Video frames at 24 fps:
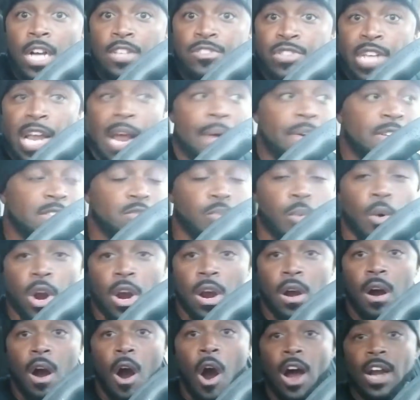Jerry's
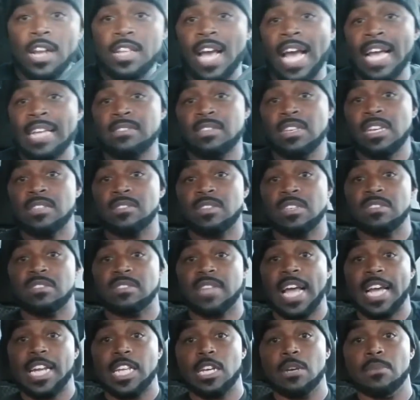World, all at AT&T
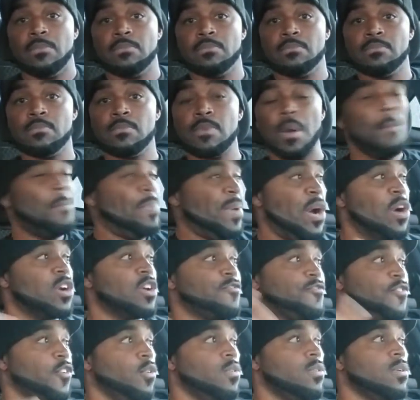Stadium.
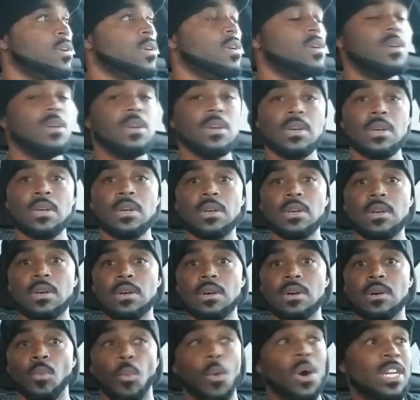Beautiful.
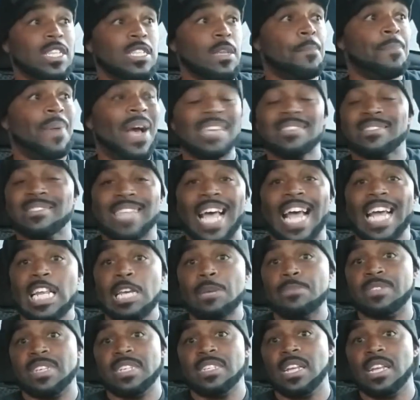One of the best
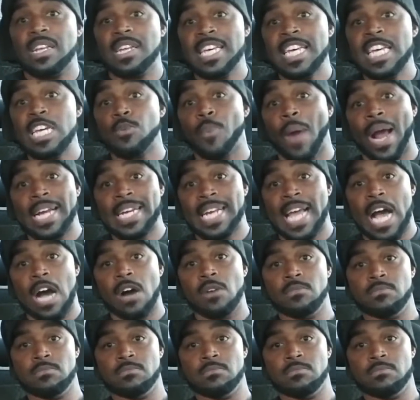stadiums in the league right now.